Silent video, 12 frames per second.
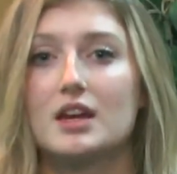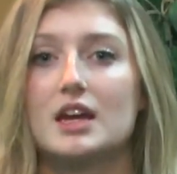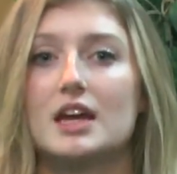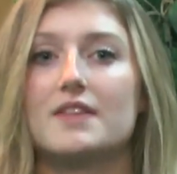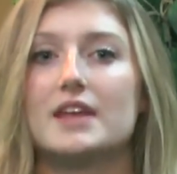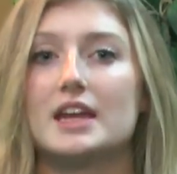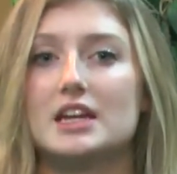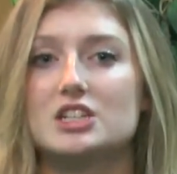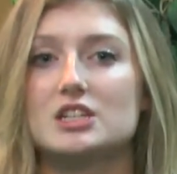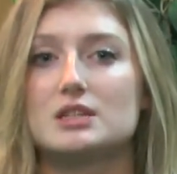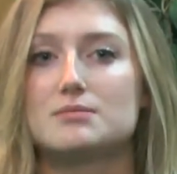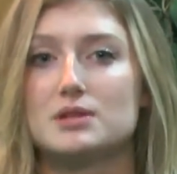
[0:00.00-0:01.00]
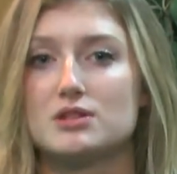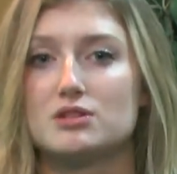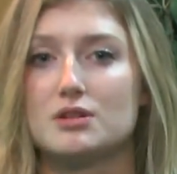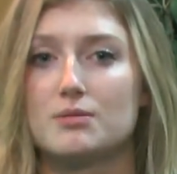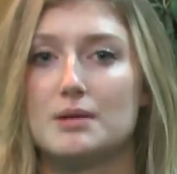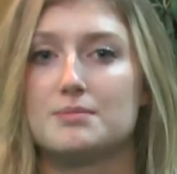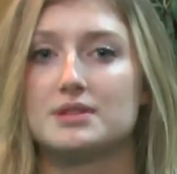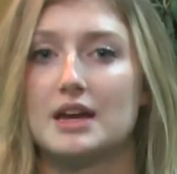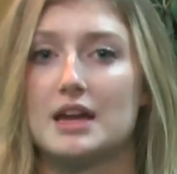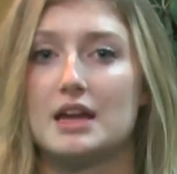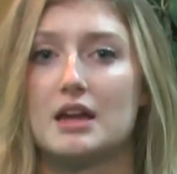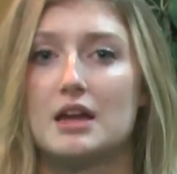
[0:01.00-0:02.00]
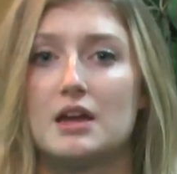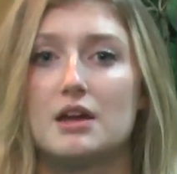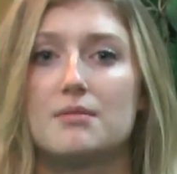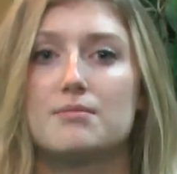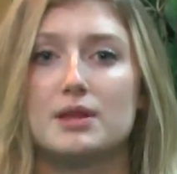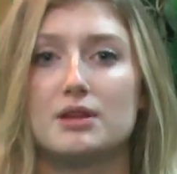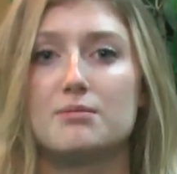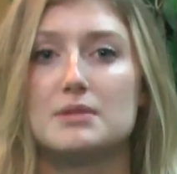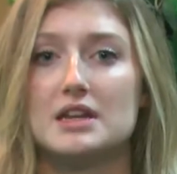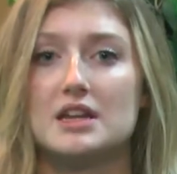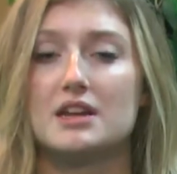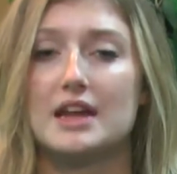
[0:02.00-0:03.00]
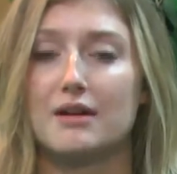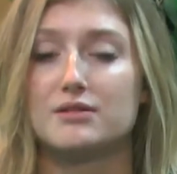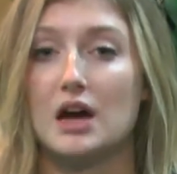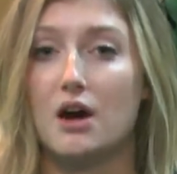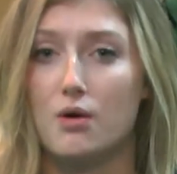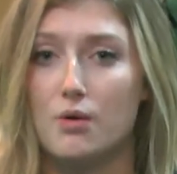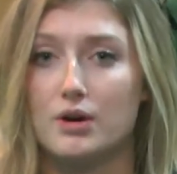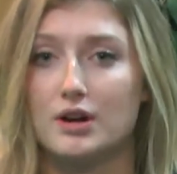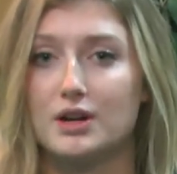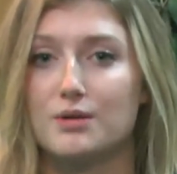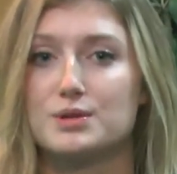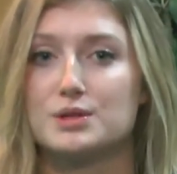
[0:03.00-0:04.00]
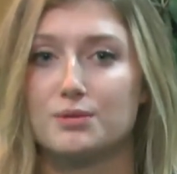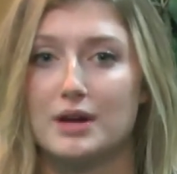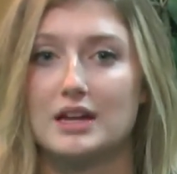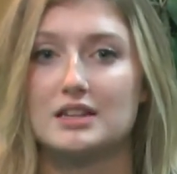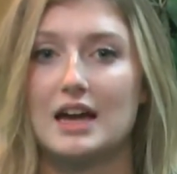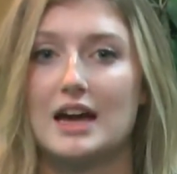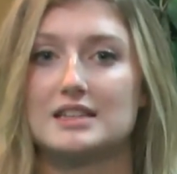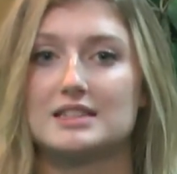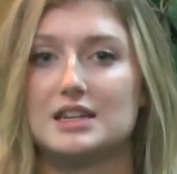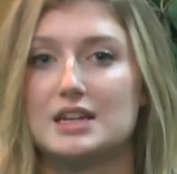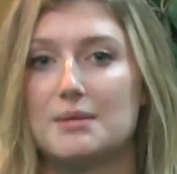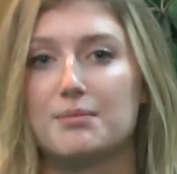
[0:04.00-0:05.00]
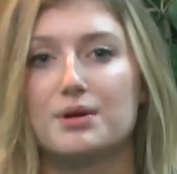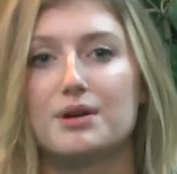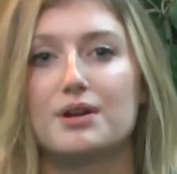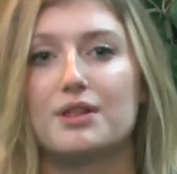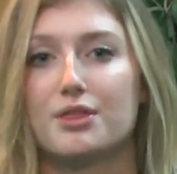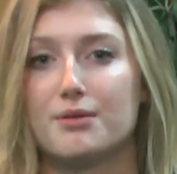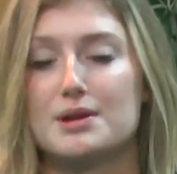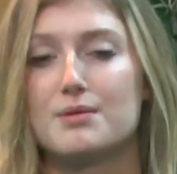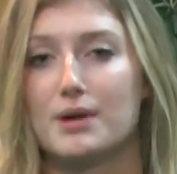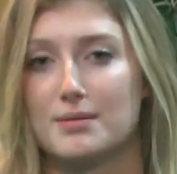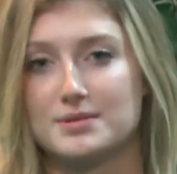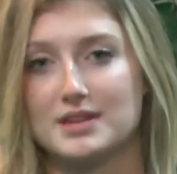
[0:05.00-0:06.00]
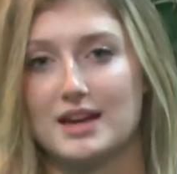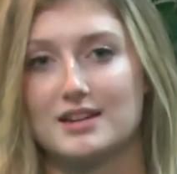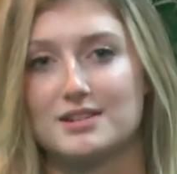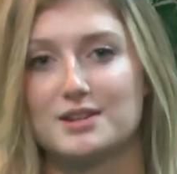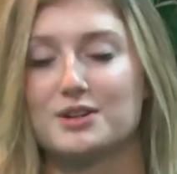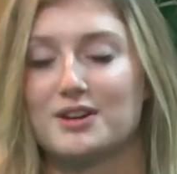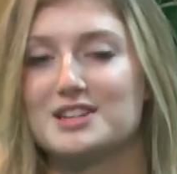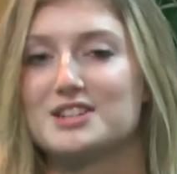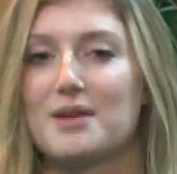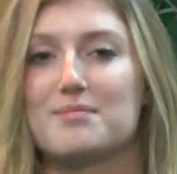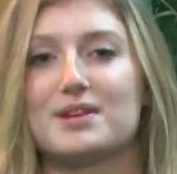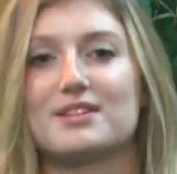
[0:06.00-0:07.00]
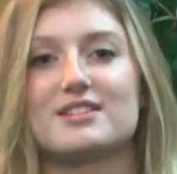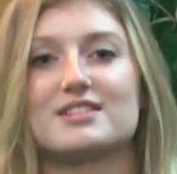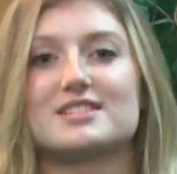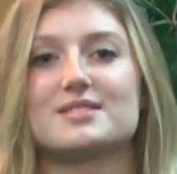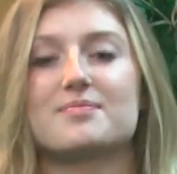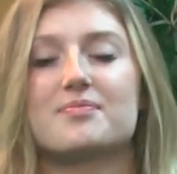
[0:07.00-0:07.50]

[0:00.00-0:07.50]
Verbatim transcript: And the NHS Millstream website, millermedianow.org, was ranked as the number three website. Great job, Millers.